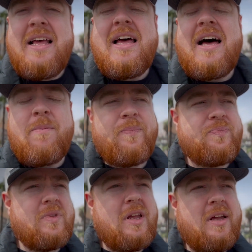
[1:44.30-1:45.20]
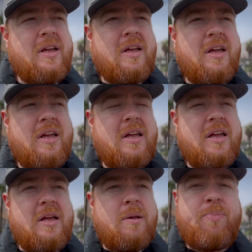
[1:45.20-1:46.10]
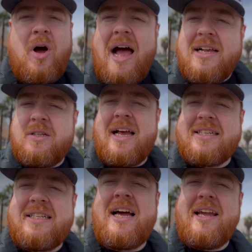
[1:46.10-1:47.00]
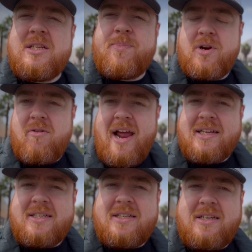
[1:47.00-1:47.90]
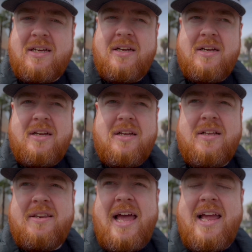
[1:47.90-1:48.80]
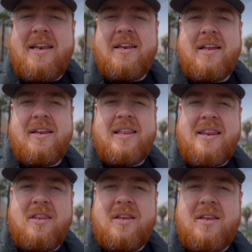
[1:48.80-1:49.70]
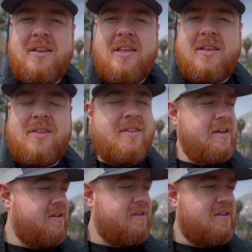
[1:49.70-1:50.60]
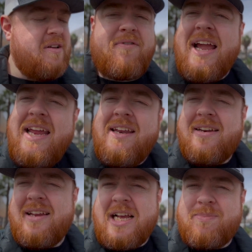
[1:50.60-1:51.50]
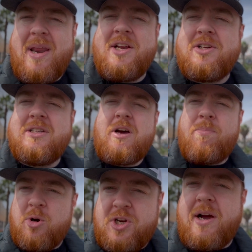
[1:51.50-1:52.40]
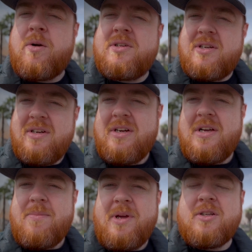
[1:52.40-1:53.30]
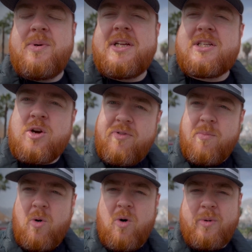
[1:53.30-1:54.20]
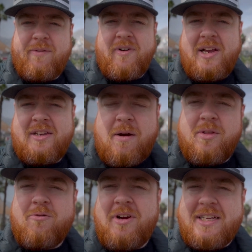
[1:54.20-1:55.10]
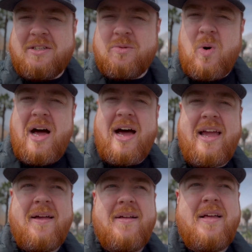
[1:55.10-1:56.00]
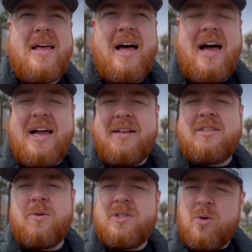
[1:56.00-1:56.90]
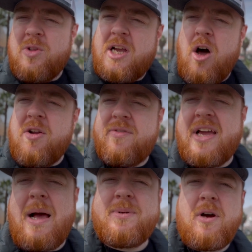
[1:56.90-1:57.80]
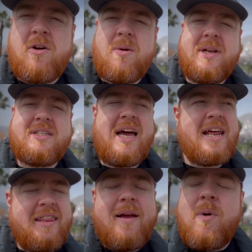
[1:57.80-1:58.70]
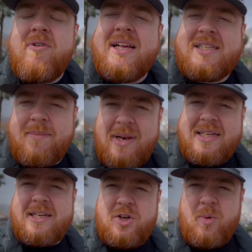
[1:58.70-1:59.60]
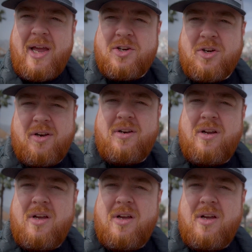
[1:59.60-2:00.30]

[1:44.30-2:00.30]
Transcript: But as science progressed, then the divine explanations are pushed out because we discover more, we find out the reasons why. And so it's called the God of the Gaps argument. And I think we're in a similar situation